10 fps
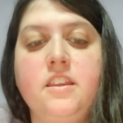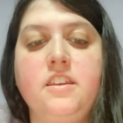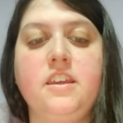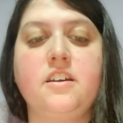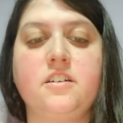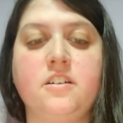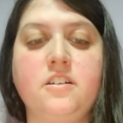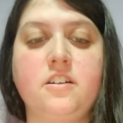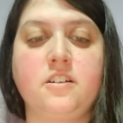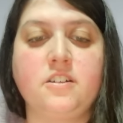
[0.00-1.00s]
the
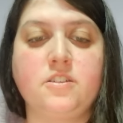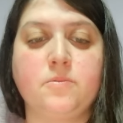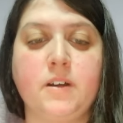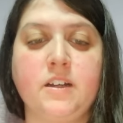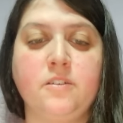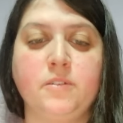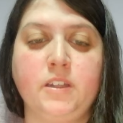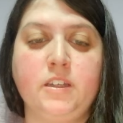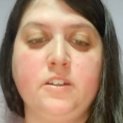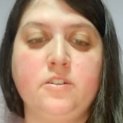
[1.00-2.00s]
erstwhile
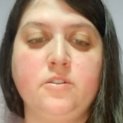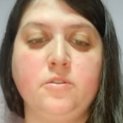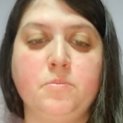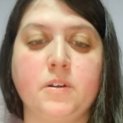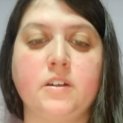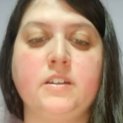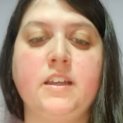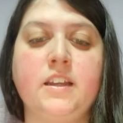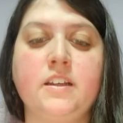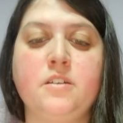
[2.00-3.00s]
Winnie Cooper,
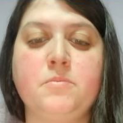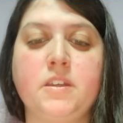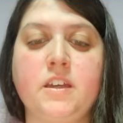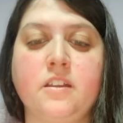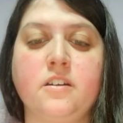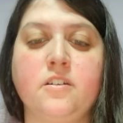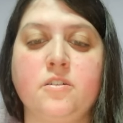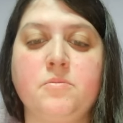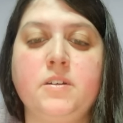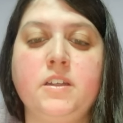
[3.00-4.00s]
Danica McKellar.
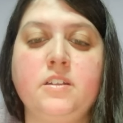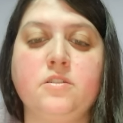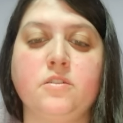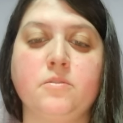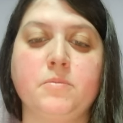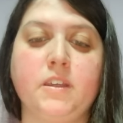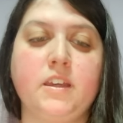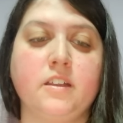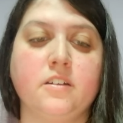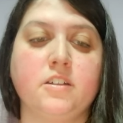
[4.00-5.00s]
Nobody had told
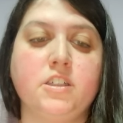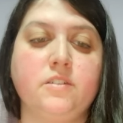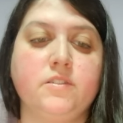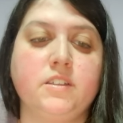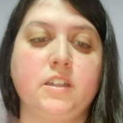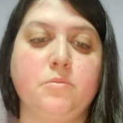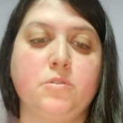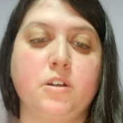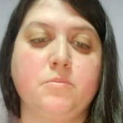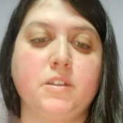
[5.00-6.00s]
McKellar she was
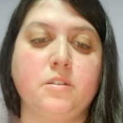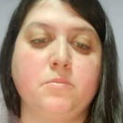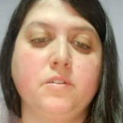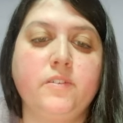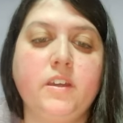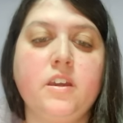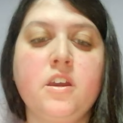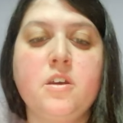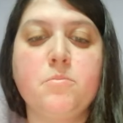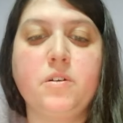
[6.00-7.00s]
name-dropped in the movie,
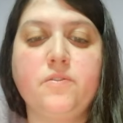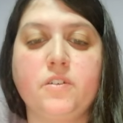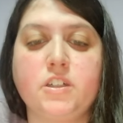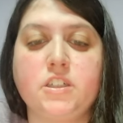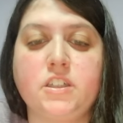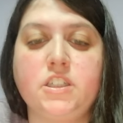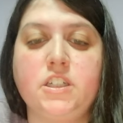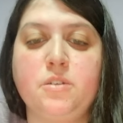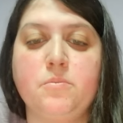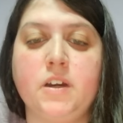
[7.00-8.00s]
but fortunately she
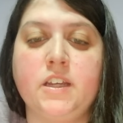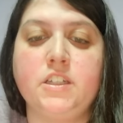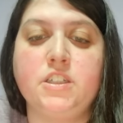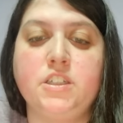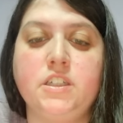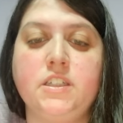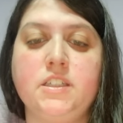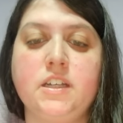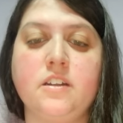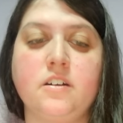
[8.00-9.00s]
didn't mind. She
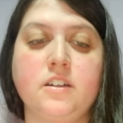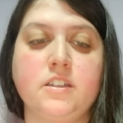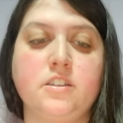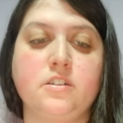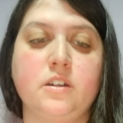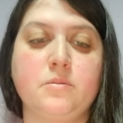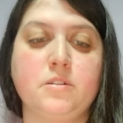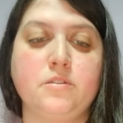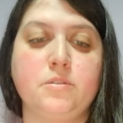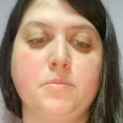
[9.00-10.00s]
said on Instagram
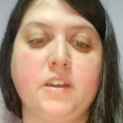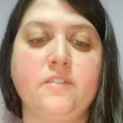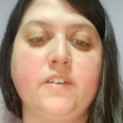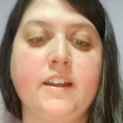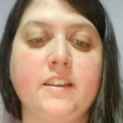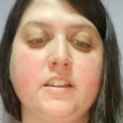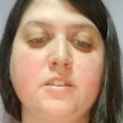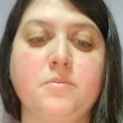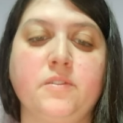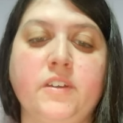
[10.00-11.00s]
she was a big fan of
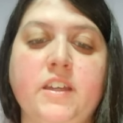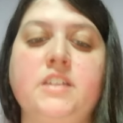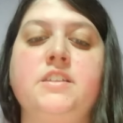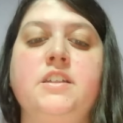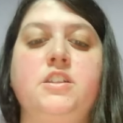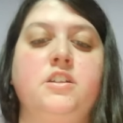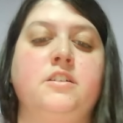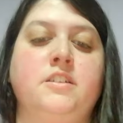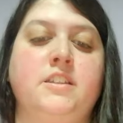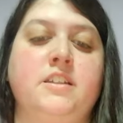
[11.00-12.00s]
this movie and sent
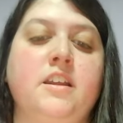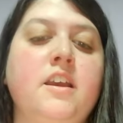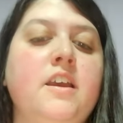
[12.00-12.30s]
Johnson